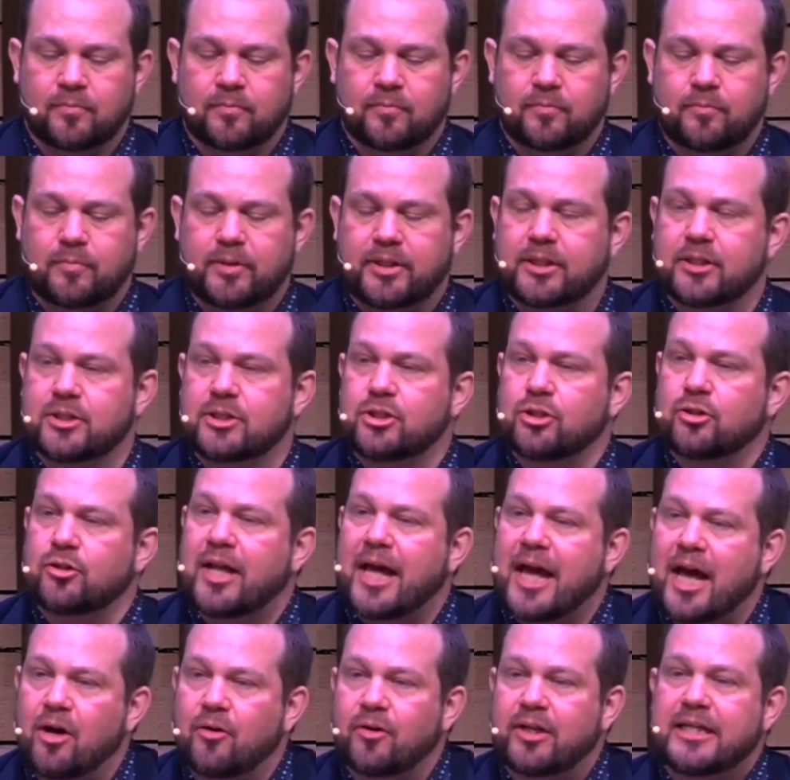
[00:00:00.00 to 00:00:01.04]
Because you're
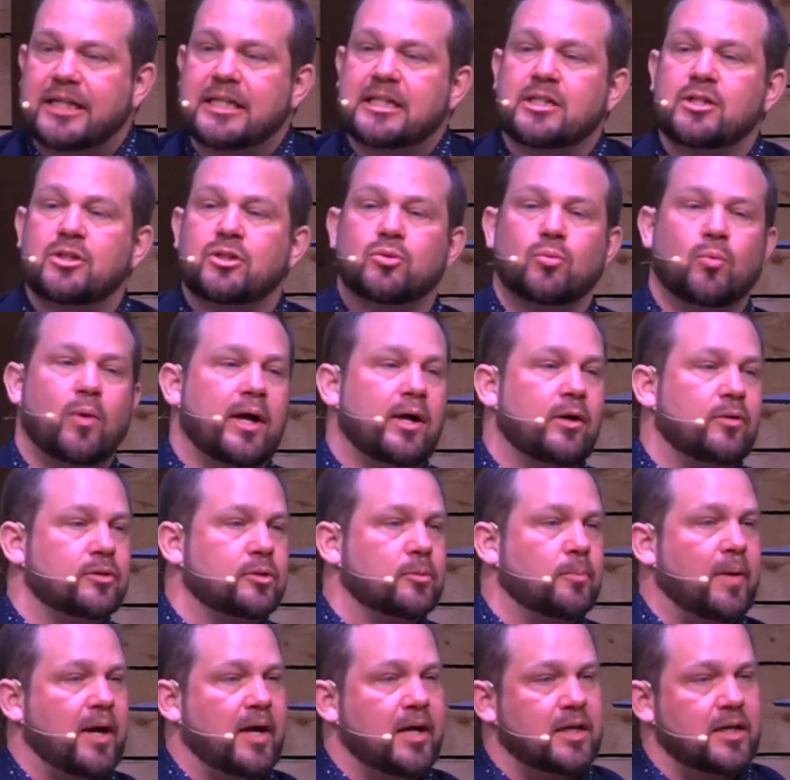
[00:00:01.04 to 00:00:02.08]
now indwelt
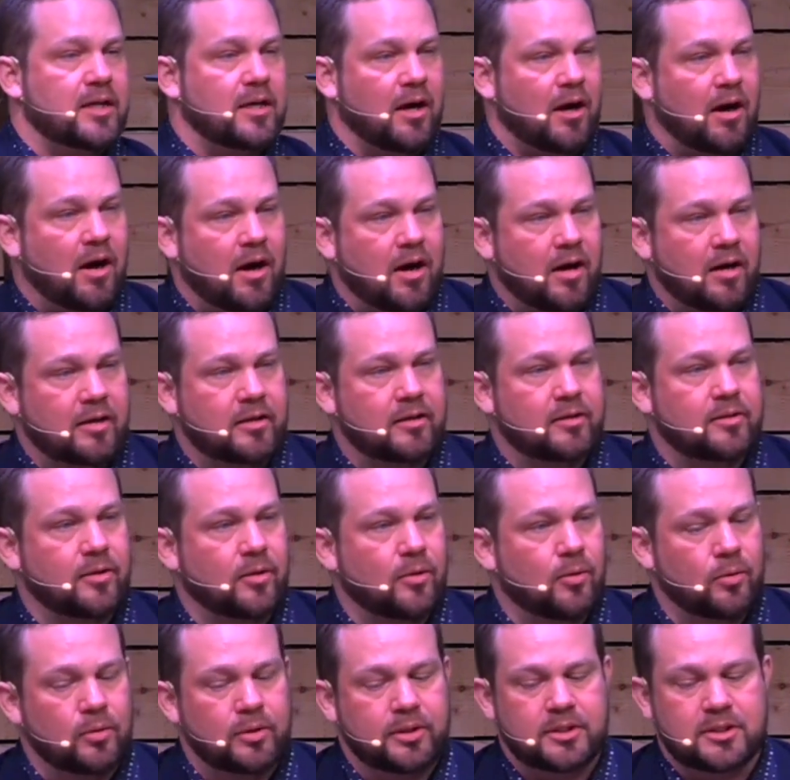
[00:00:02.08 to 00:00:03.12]
by God, the
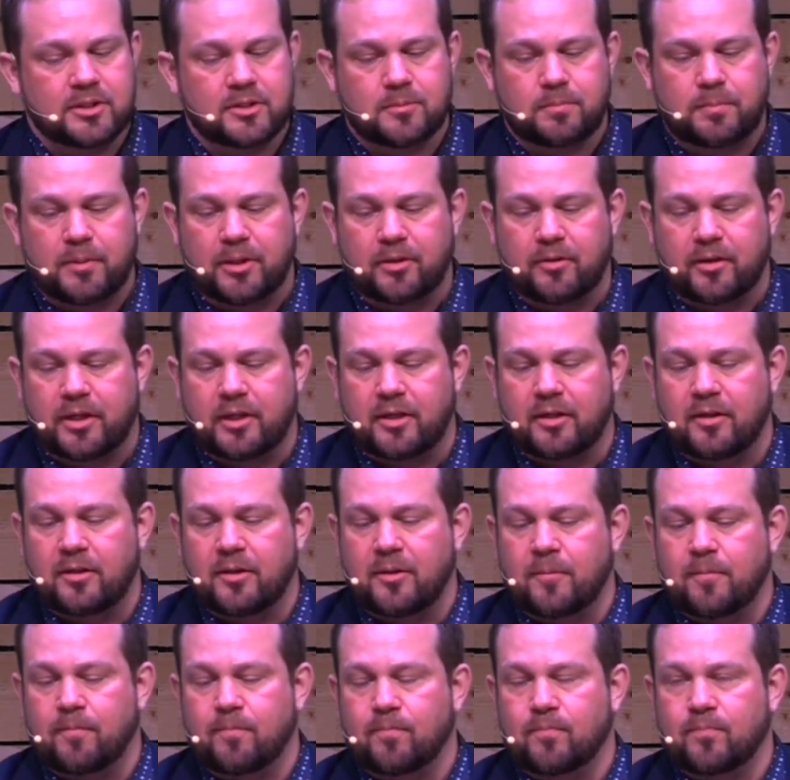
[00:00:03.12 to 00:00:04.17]
Holy Spirit.
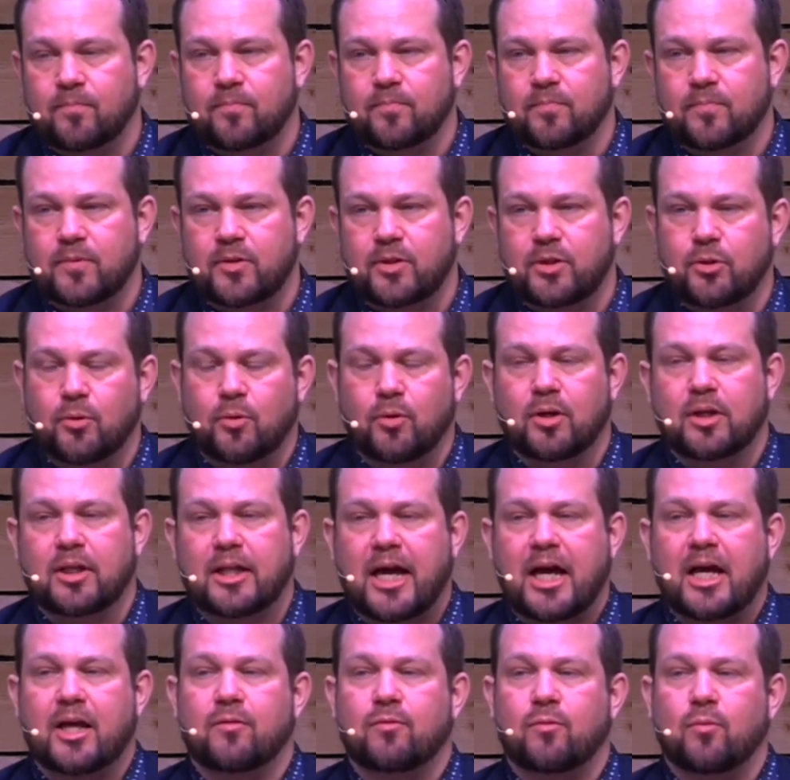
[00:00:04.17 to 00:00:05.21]
Your
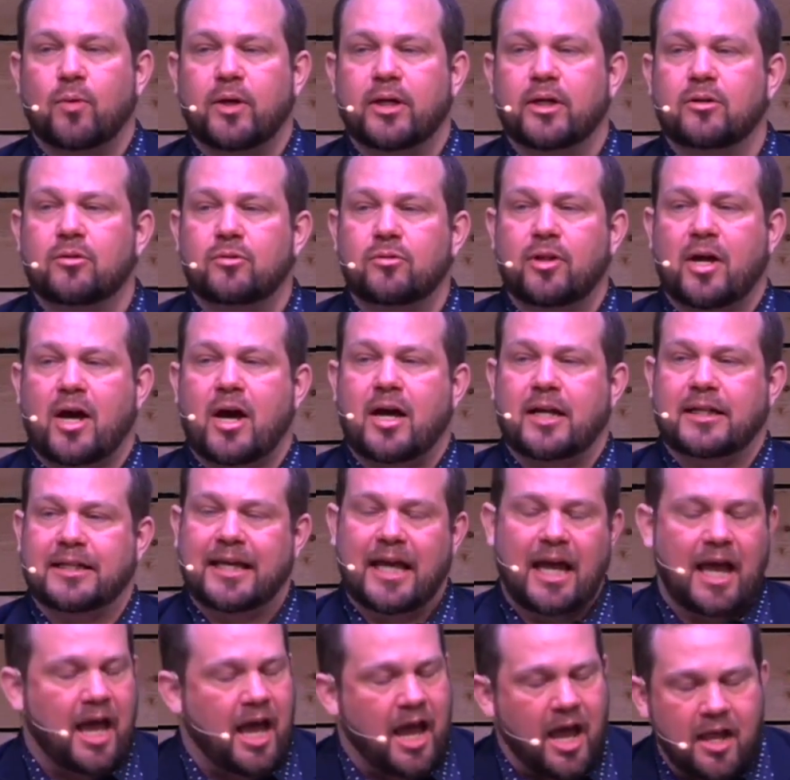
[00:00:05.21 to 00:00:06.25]
life will not,
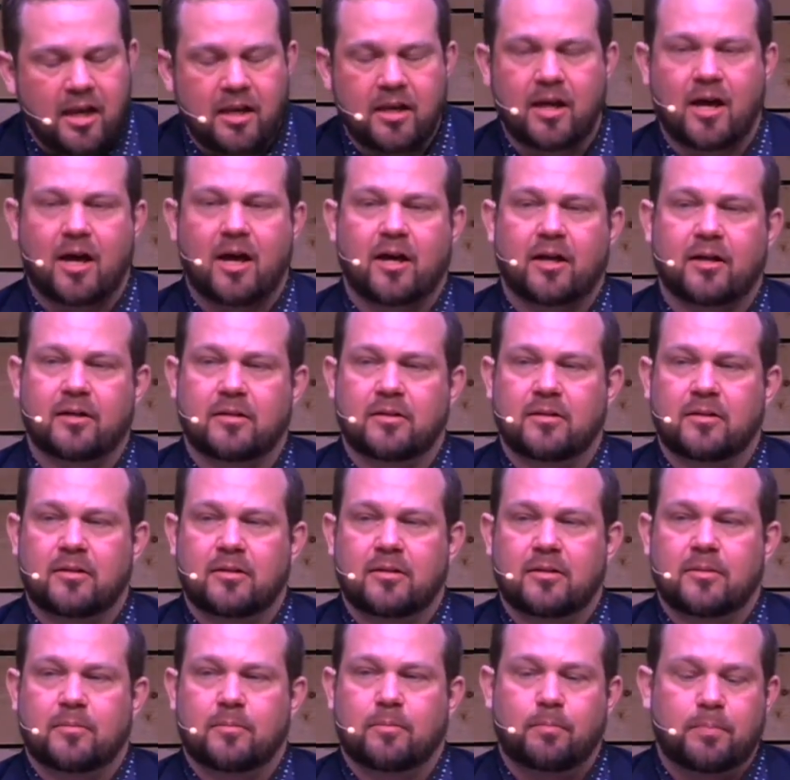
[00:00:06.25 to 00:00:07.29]
cannot
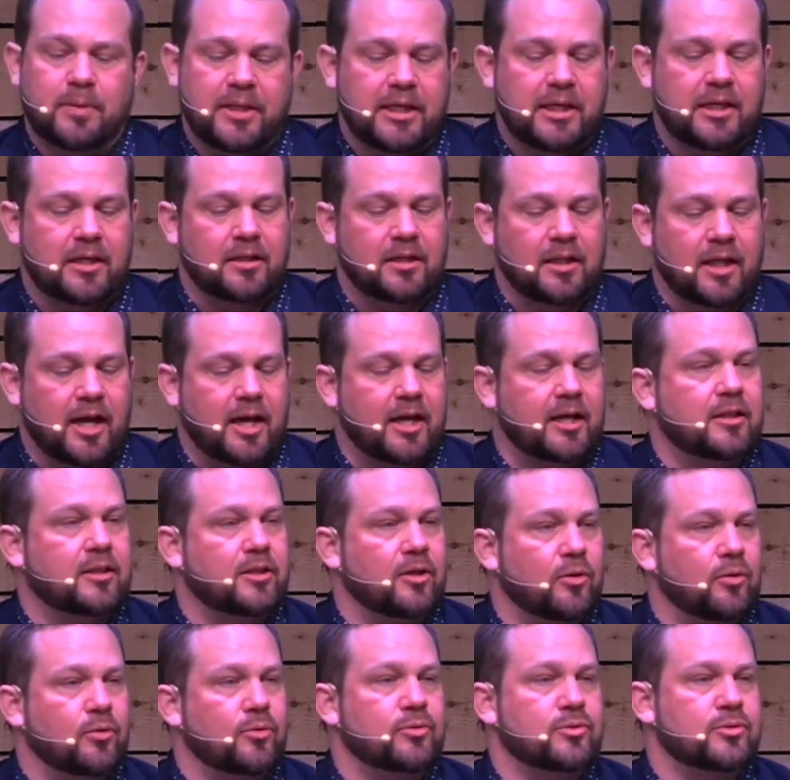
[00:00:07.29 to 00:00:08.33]
be like
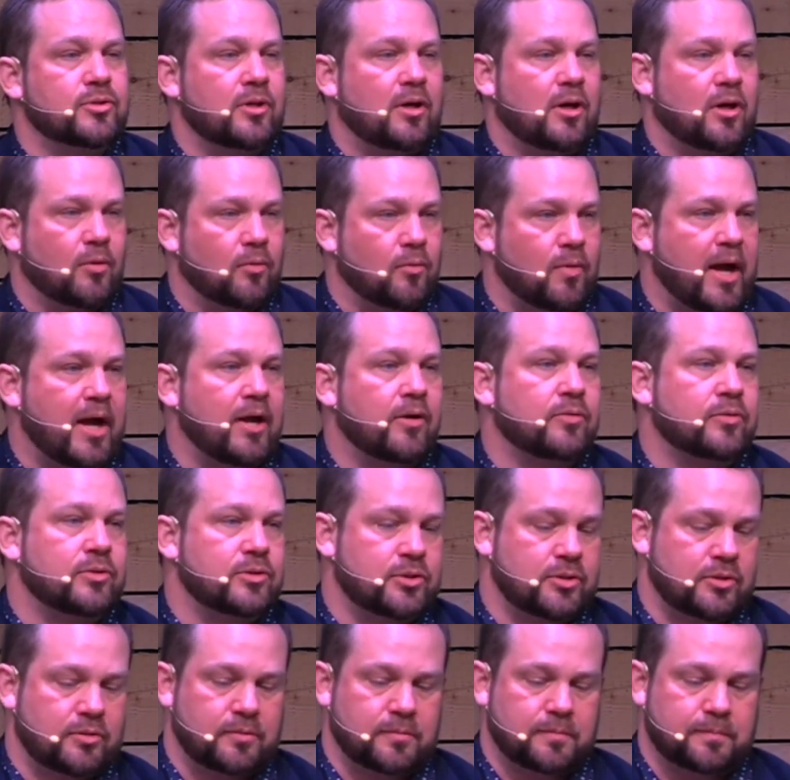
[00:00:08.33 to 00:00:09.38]
those around you.